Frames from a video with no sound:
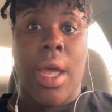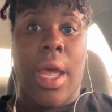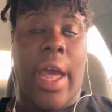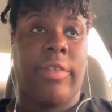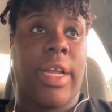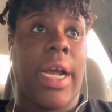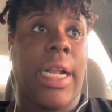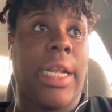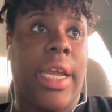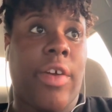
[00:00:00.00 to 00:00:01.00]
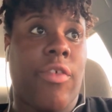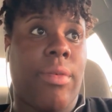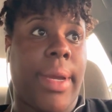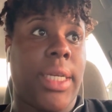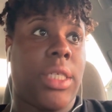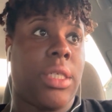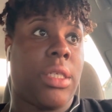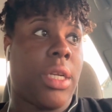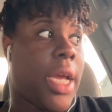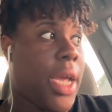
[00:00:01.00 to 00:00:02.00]
After I got that information
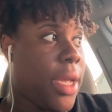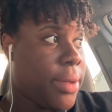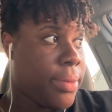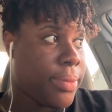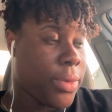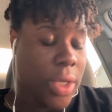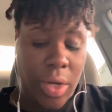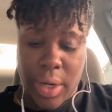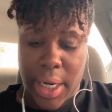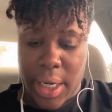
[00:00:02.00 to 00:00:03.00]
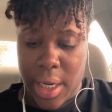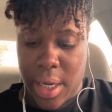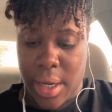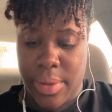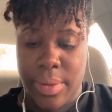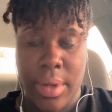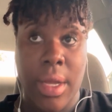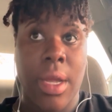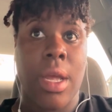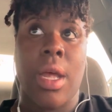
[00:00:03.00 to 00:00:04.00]
today, you know what I did?
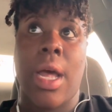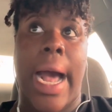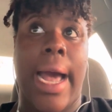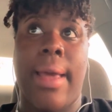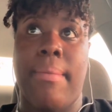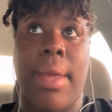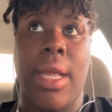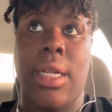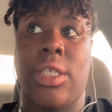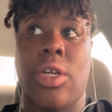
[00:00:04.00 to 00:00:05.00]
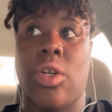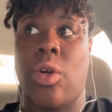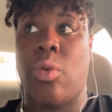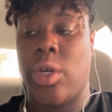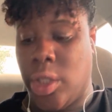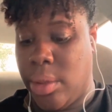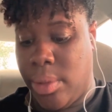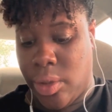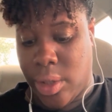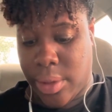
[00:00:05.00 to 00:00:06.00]
I immediately turned on worship
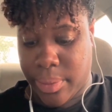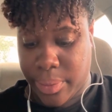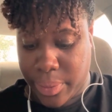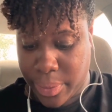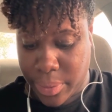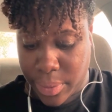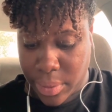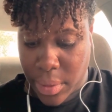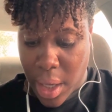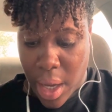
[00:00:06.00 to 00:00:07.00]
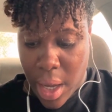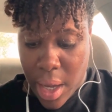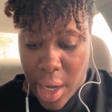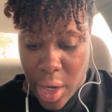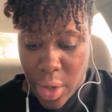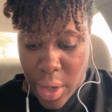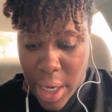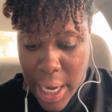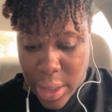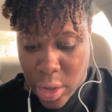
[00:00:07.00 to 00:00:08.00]
music. And you know what
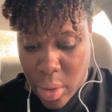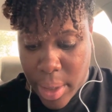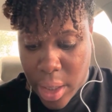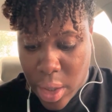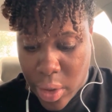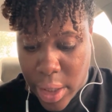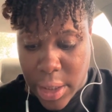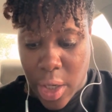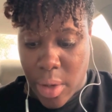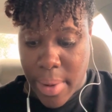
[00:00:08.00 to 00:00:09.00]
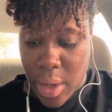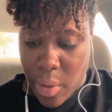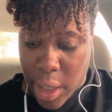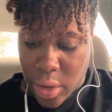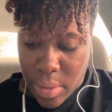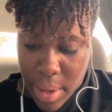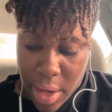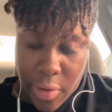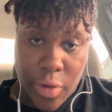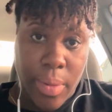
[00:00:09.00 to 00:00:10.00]
God told me to do? He said, you better watch your
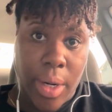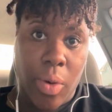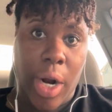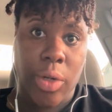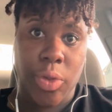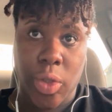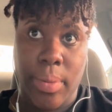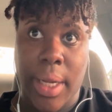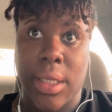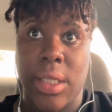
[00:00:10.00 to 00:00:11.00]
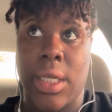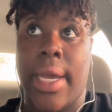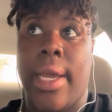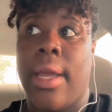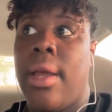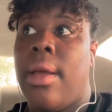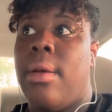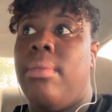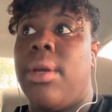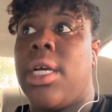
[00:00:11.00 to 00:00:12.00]
mouth. You better watch what you're about to say.
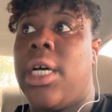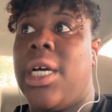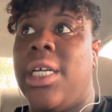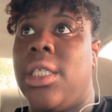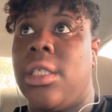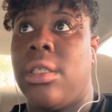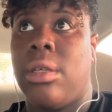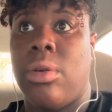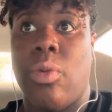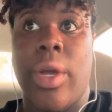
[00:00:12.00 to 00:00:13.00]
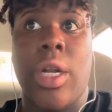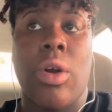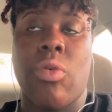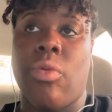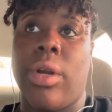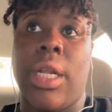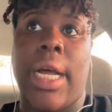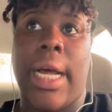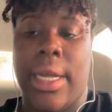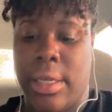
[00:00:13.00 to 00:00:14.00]
Because we don't
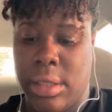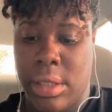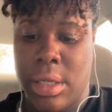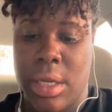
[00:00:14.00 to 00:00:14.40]
realize